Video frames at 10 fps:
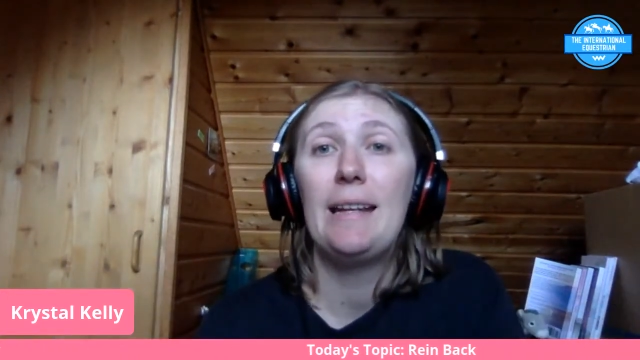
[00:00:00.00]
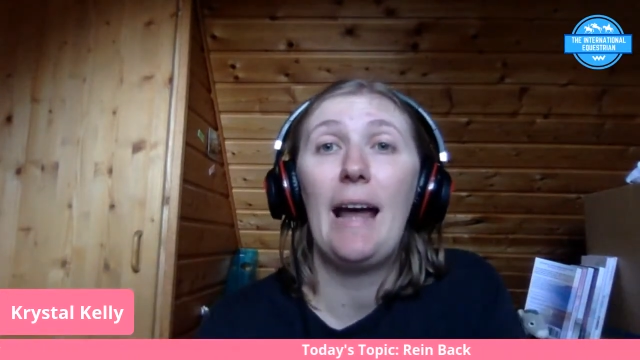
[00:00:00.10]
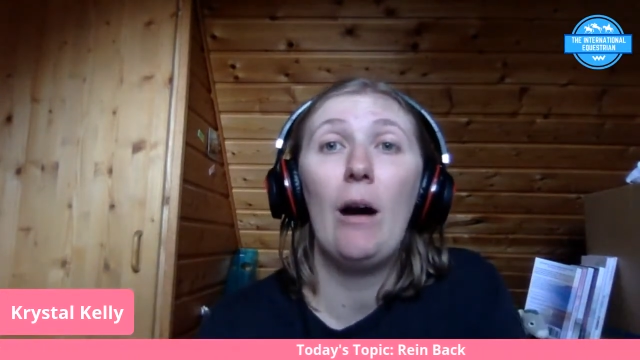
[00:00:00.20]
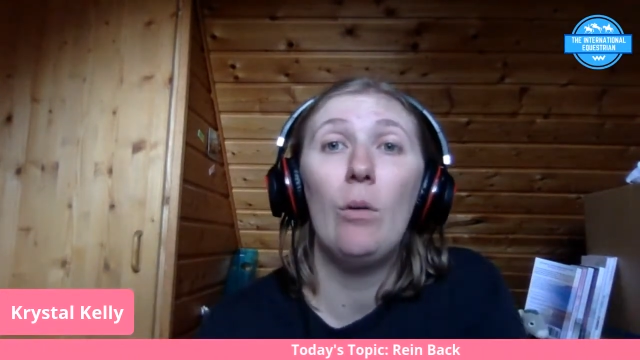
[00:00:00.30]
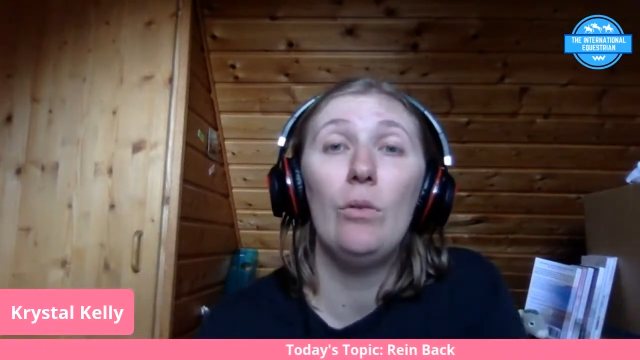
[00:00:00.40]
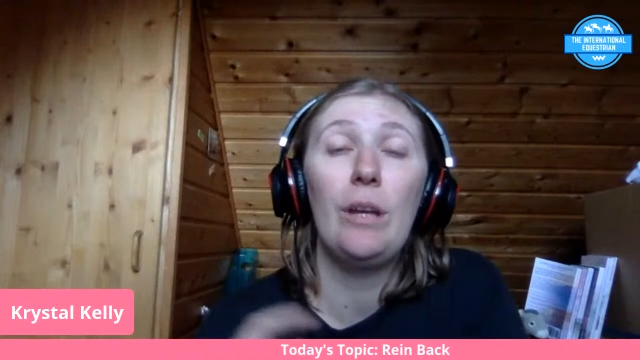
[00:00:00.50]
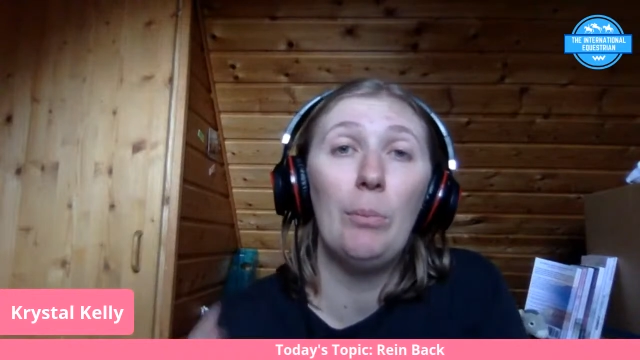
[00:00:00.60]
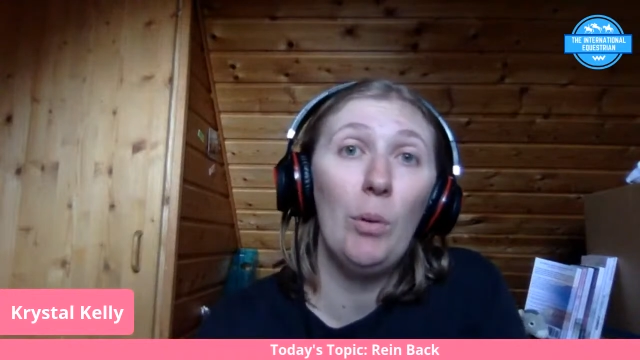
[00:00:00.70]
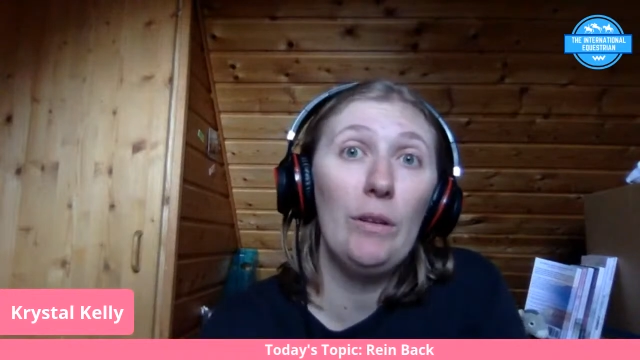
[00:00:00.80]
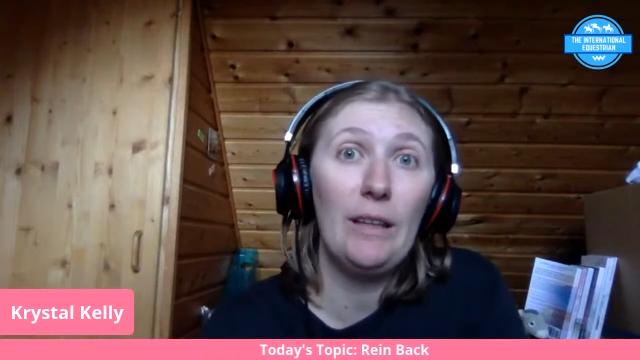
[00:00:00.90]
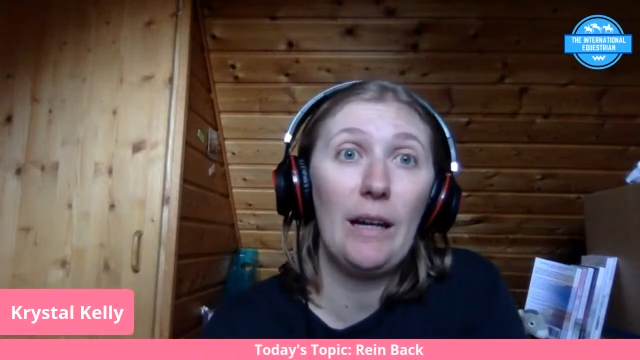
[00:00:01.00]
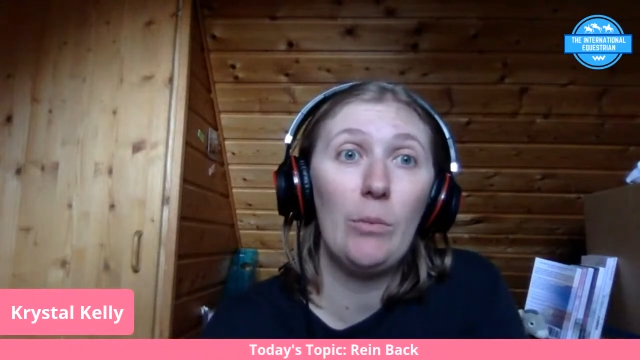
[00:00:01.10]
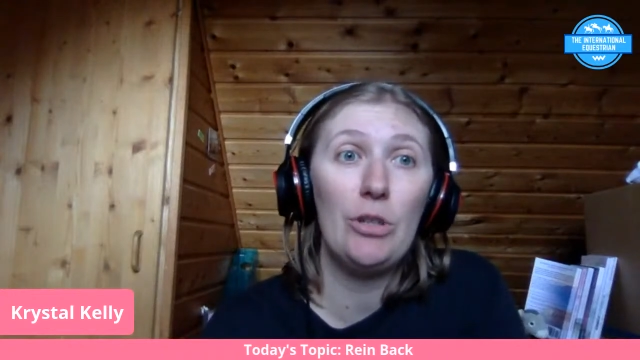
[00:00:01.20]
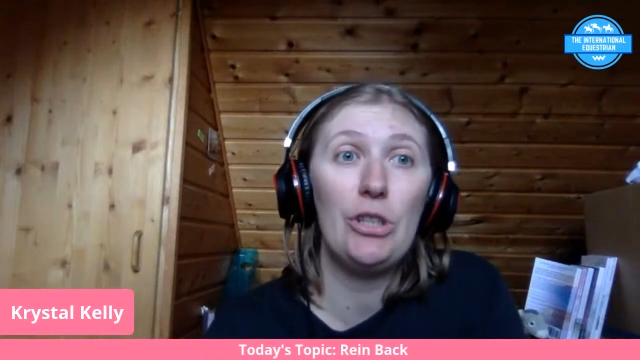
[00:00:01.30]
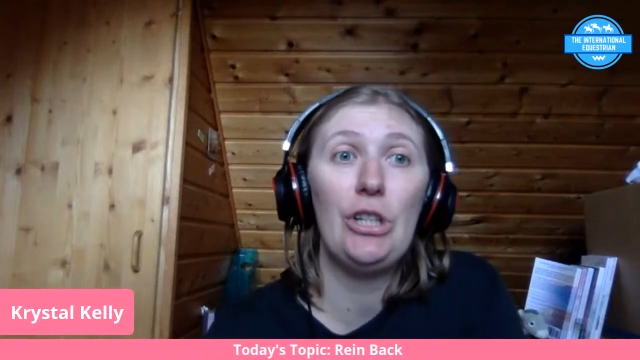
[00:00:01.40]
Now, the important thing I
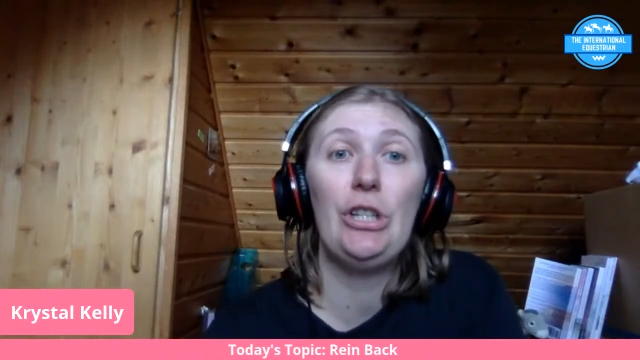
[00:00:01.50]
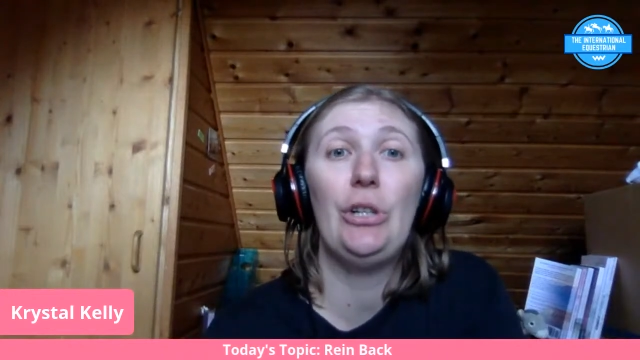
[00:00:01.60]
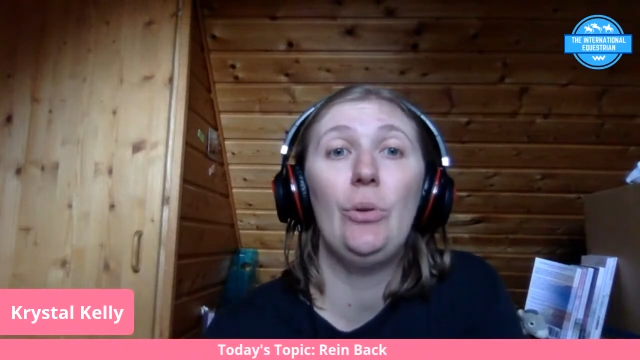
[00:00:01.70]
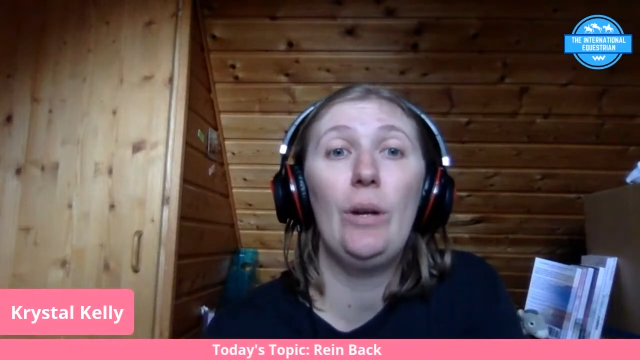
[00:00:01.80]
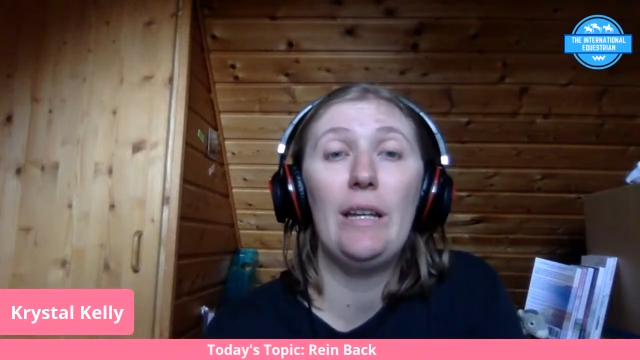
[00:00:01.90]
want you to do